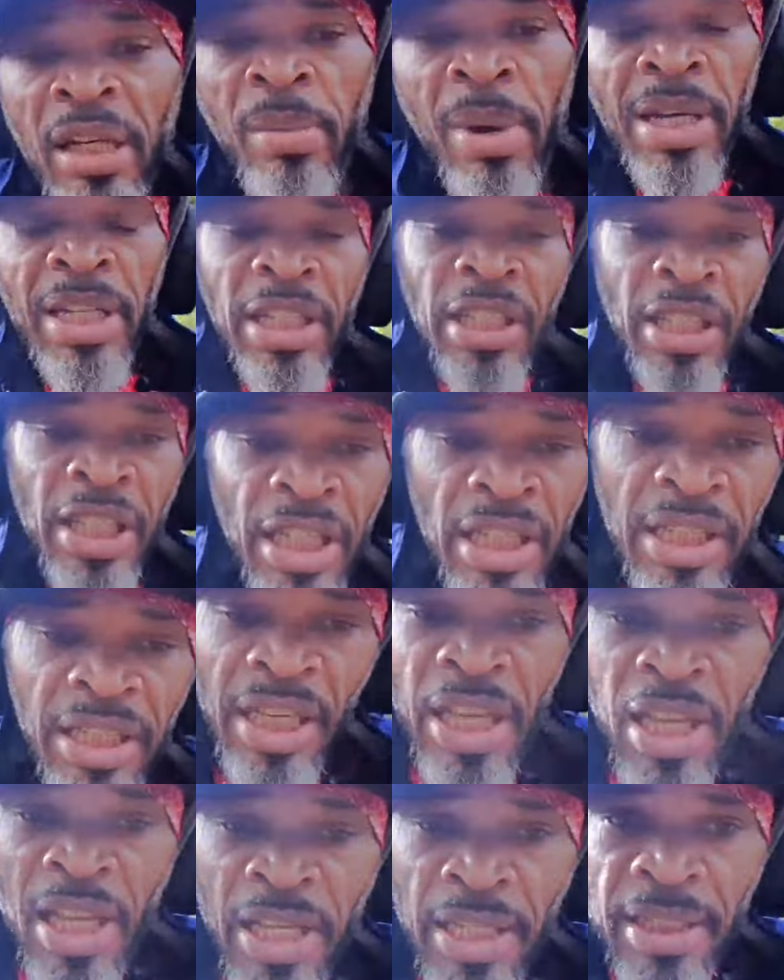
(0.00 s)
say them are the
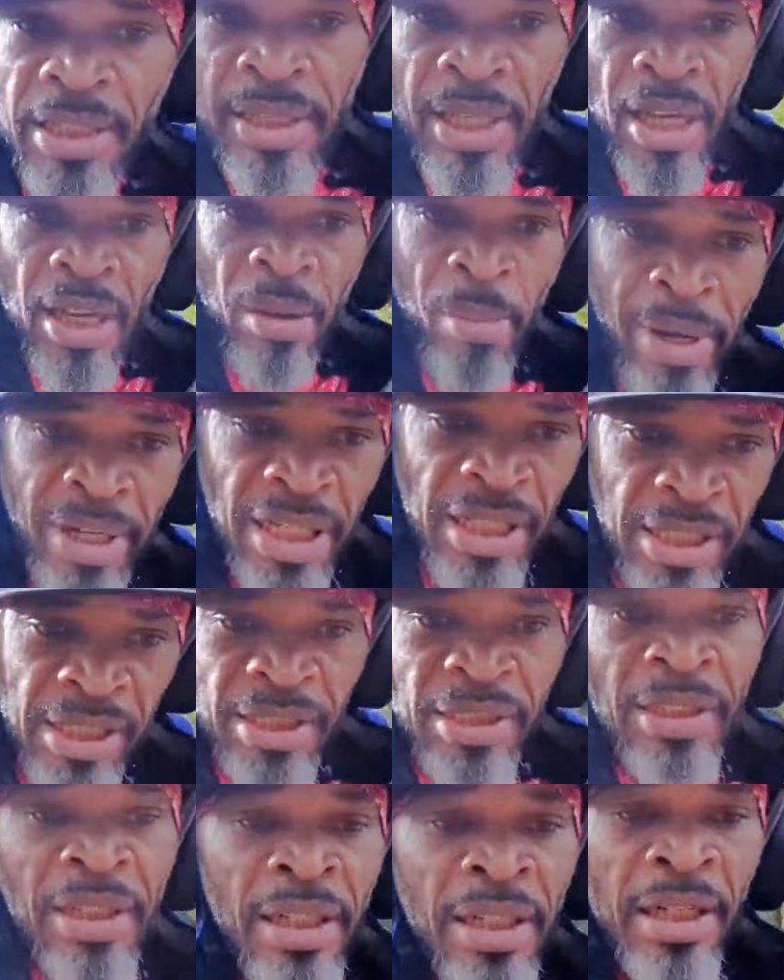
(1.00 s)
king, say them are
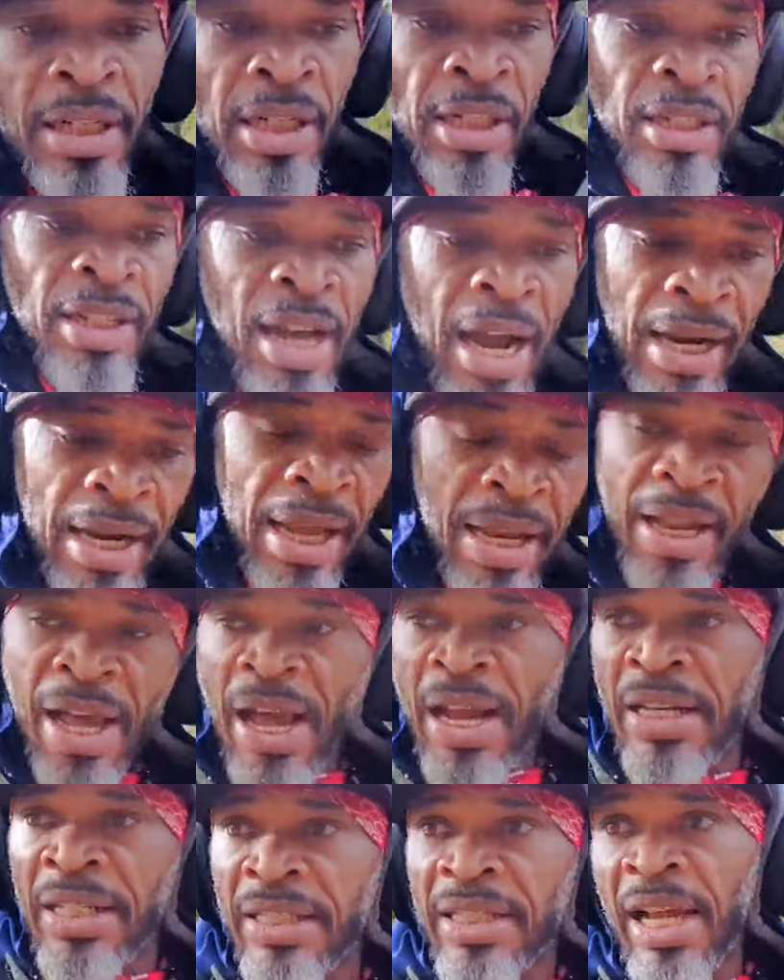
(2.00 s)
the god
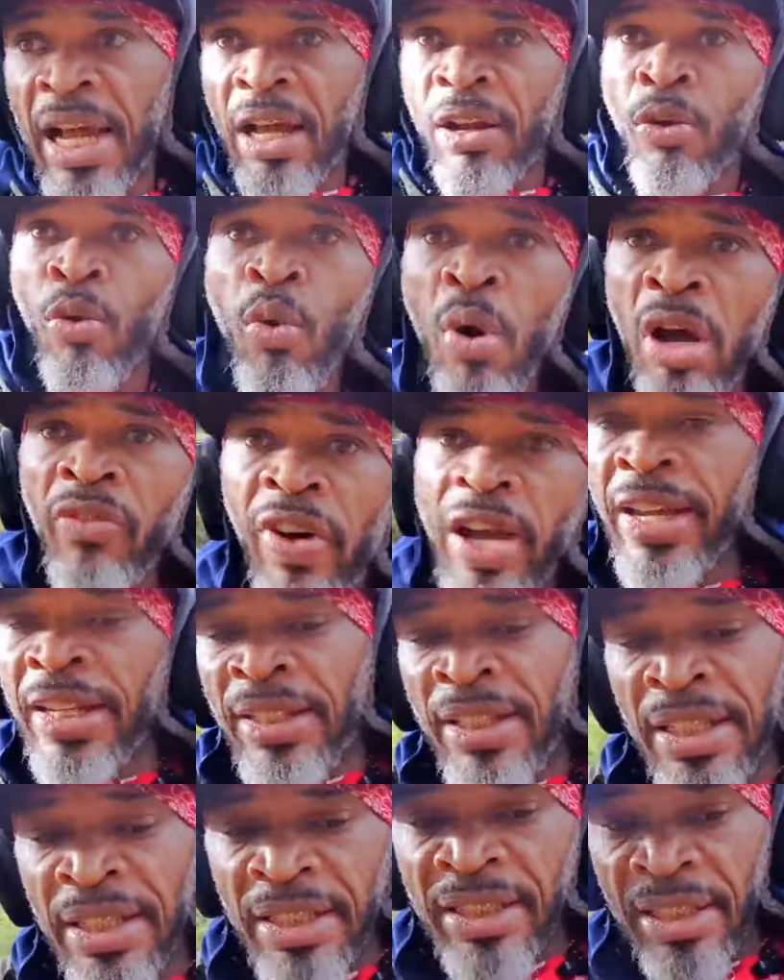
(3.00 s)
of dancehall,
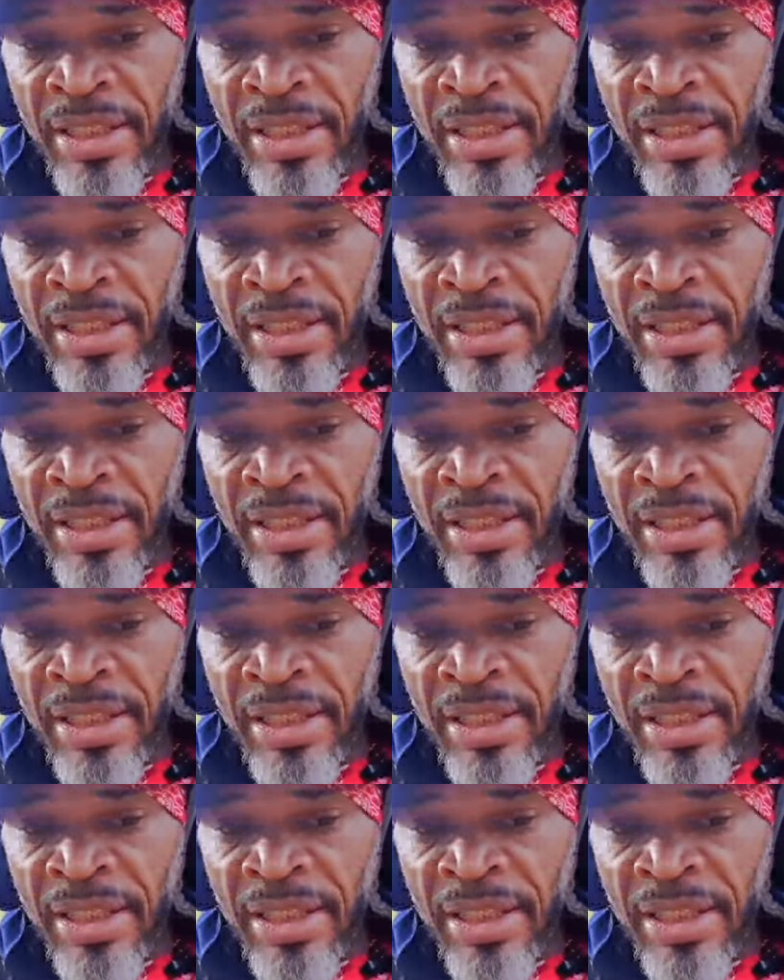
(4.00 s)
whoever it